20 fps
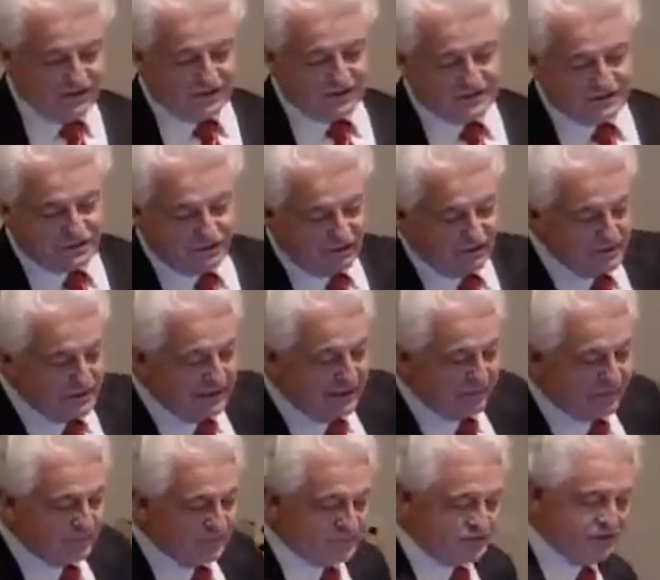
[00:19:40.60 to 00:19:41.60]
So let me give
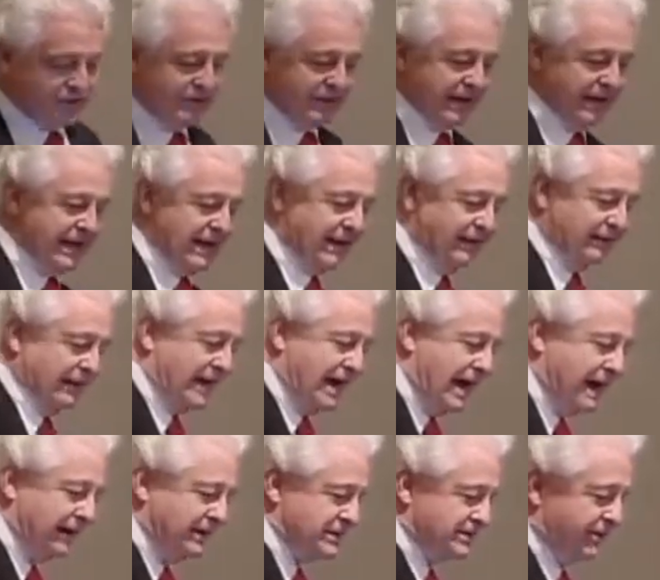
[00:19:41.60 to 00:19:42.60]
them to you again.
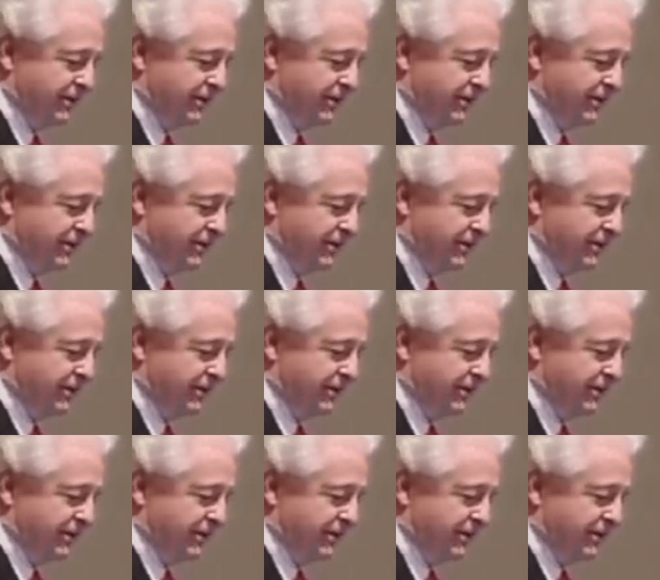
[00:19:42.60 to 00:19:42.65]
Light as a